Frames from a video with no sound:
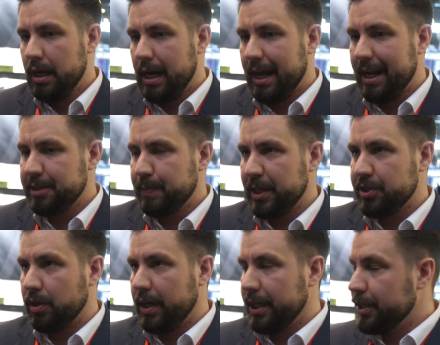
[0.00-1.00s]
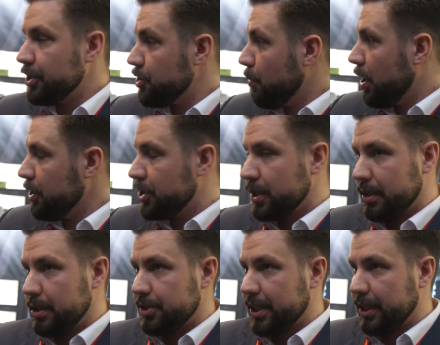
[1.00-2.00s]
and especially in the smart
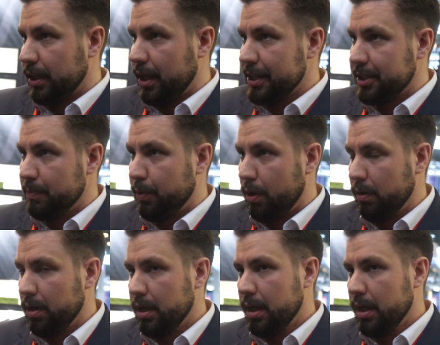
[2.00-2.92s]
city lighting pole.